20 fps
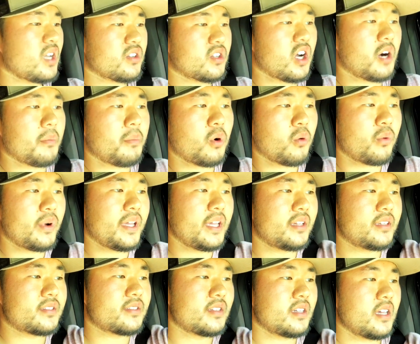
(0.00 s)
couple
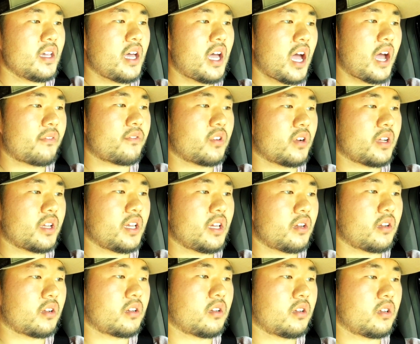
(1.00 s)
weeks after I get
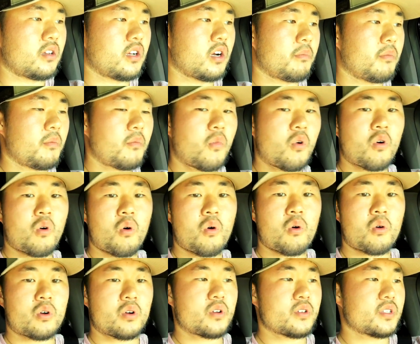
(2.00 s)
a couple more
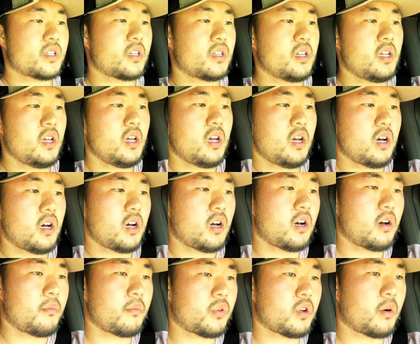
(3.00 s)
orders and
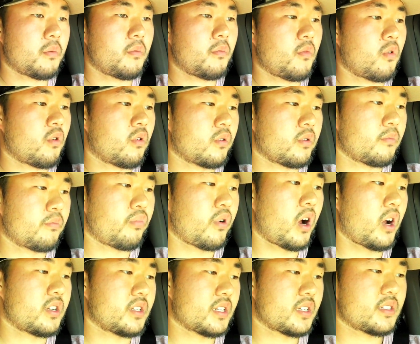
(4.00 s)
a couple more
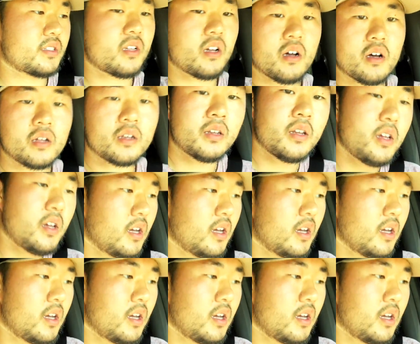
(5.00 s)
projects done.